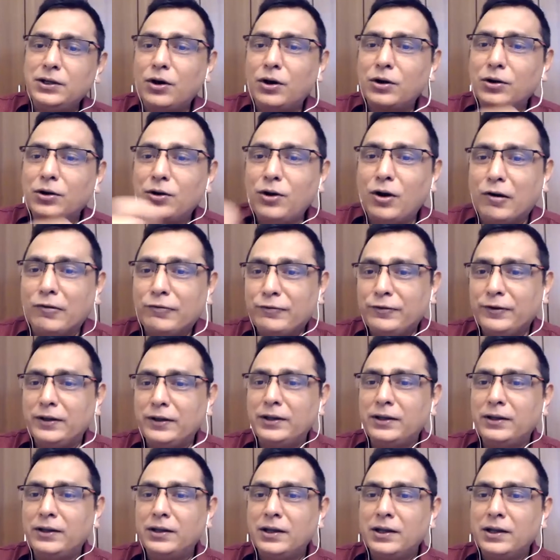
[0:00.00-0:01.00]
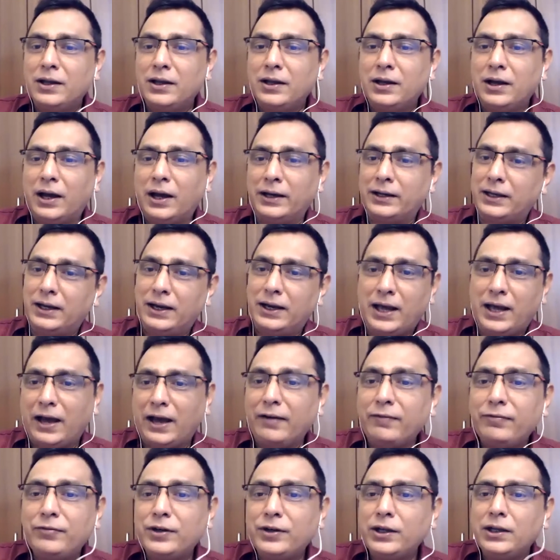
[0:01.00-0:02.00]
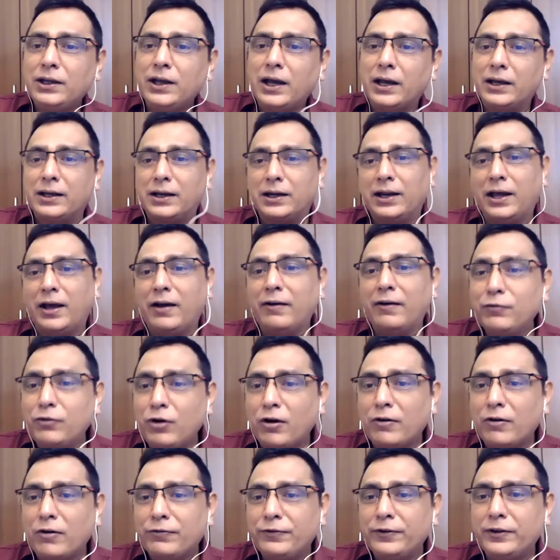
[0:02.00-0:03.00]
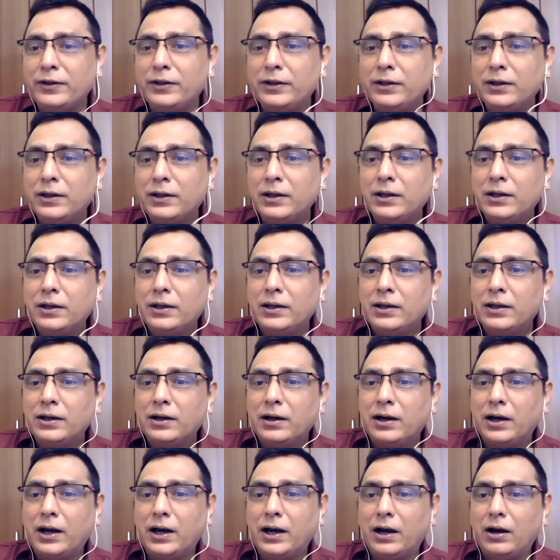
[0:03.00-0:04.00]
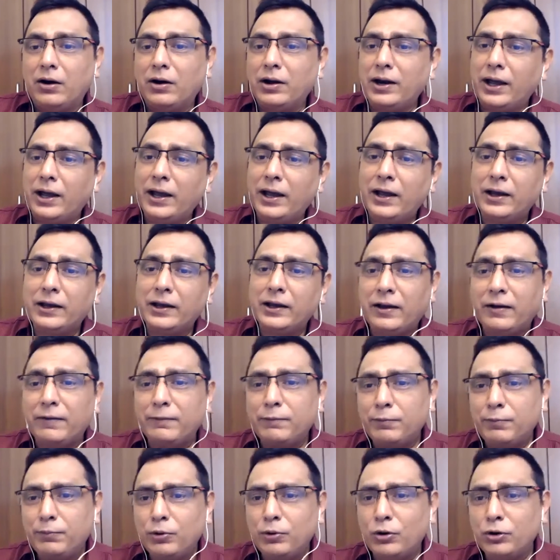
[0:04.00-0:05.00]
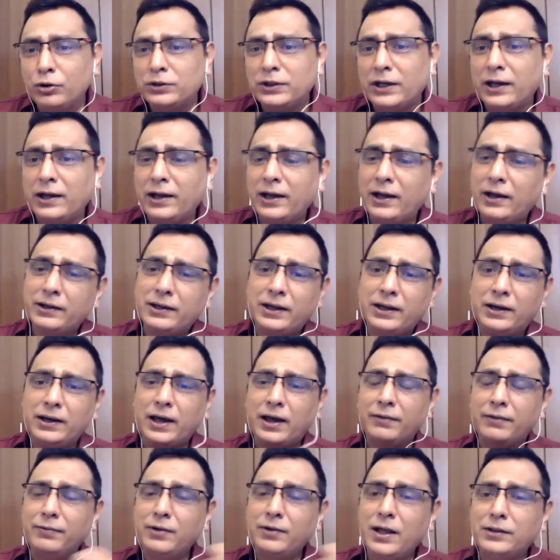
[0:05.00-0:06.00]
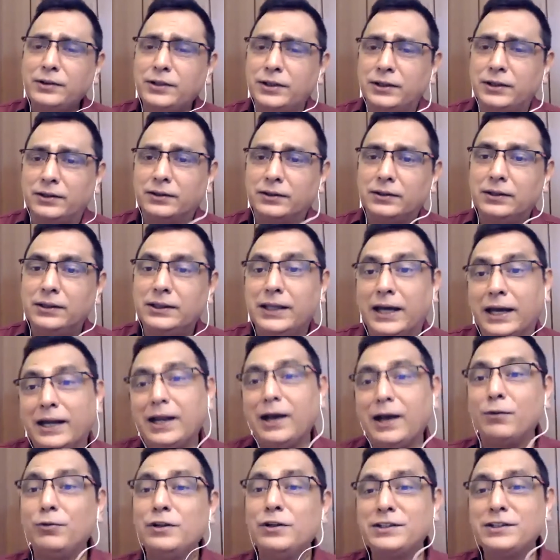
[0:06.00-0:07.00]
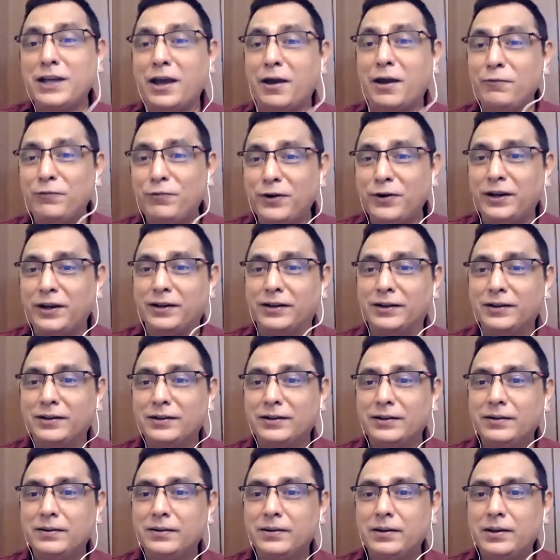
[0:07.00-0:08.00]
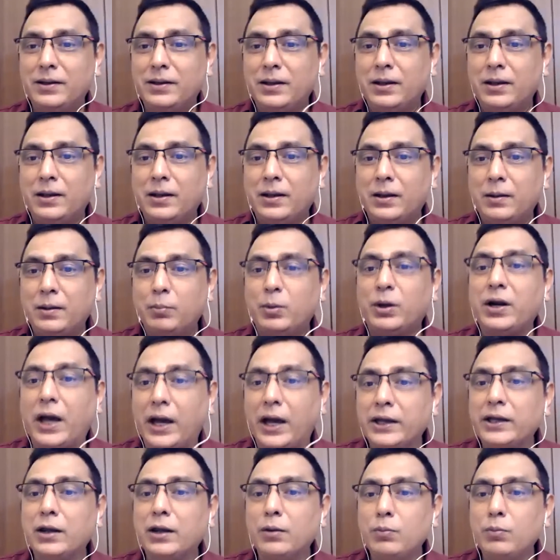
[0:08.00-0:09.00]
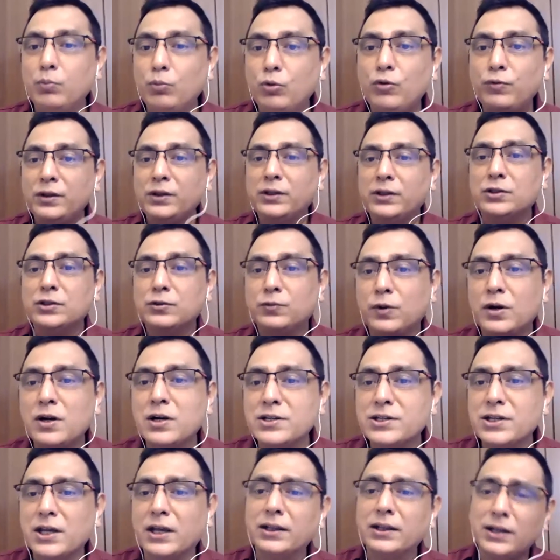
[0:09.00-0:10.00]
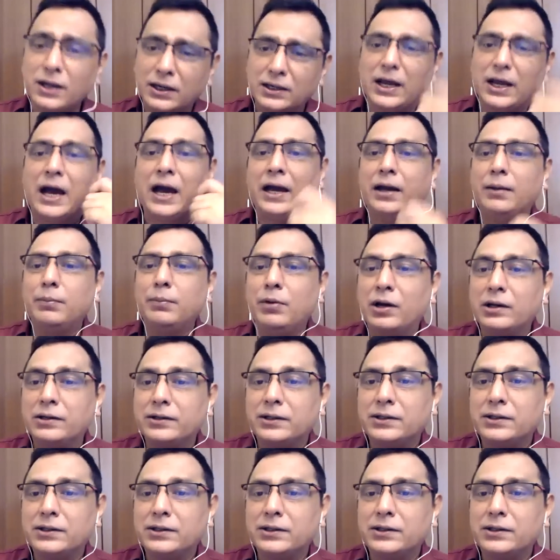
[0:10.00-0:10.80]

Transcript: or coffee? I can have tea, I can have coffee, or I have both, I can have nothing. Then I will say I'm free. But I can move in this world that I'm a